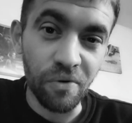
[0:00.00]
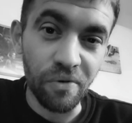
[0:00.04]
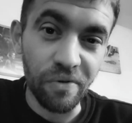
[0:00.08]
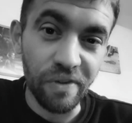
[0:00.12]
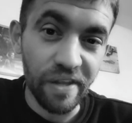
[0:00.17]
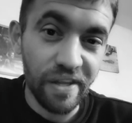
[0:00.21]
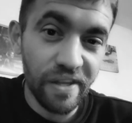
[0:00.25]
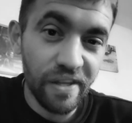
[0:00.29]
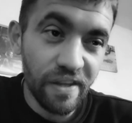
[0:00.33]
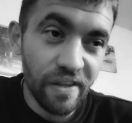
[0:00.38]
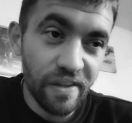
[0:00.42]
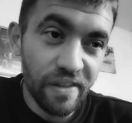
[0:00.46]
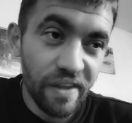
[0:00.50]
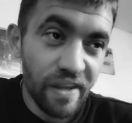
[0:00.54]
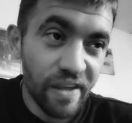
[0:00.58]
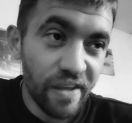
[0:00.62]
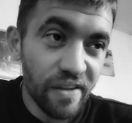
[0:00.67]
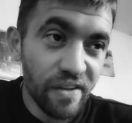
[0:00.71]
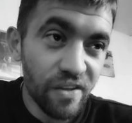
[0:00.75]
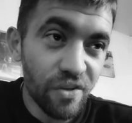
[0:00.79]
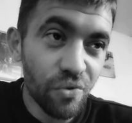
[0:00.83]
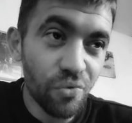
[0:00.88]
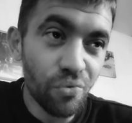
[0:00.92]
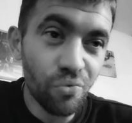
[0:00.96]

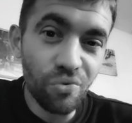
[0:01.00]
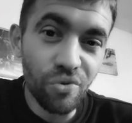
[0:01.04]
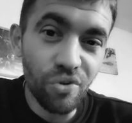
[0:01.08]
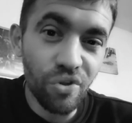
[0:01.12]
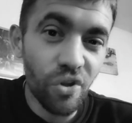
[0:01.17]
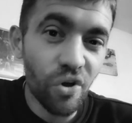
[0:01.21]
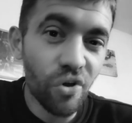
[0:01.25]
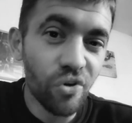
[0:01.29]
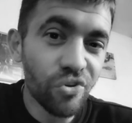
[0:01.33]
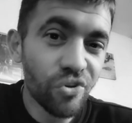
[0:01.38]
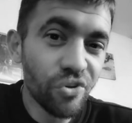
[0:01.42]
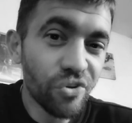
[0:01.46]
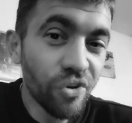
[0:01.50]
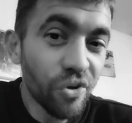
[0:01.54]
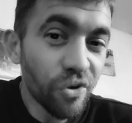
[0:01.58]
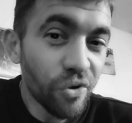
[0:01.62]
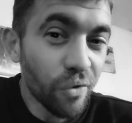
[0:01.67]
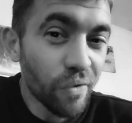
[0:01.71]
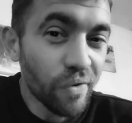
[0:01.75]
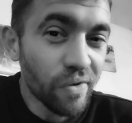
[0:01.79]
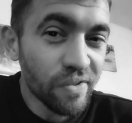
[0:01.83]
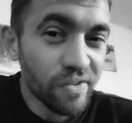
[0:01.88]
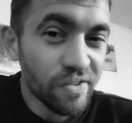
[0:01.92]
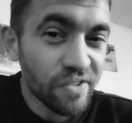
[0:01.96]
You're not
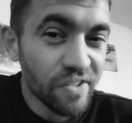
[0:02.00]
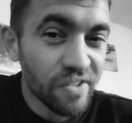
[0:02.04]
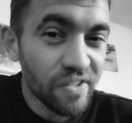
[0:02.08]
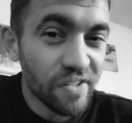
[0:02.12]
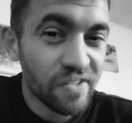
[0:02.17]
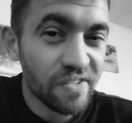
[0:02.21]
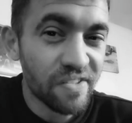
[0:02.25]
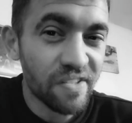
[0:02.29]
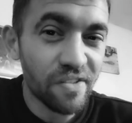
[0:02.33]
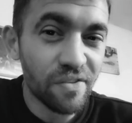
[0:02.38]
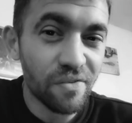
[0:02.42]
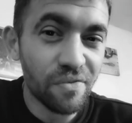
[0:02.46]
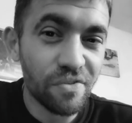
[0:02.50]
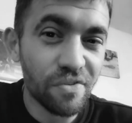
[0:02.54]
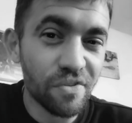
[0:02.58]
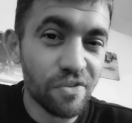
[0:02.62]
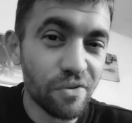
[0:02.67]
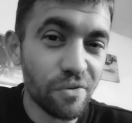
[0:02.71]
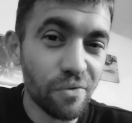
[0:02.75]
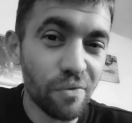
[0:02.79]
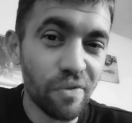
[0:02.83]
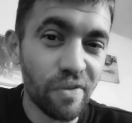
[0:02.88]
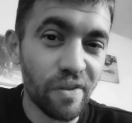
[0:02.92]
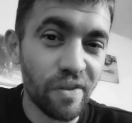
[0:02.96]
going to continue to
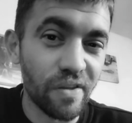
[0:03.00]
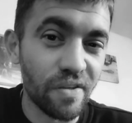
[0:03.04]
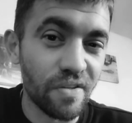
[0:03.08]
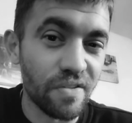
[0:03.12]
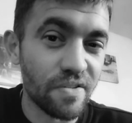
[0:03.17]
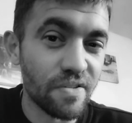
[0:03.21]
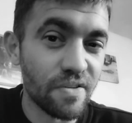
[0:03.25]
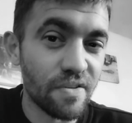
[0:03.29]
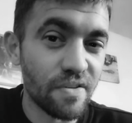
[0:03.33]
do things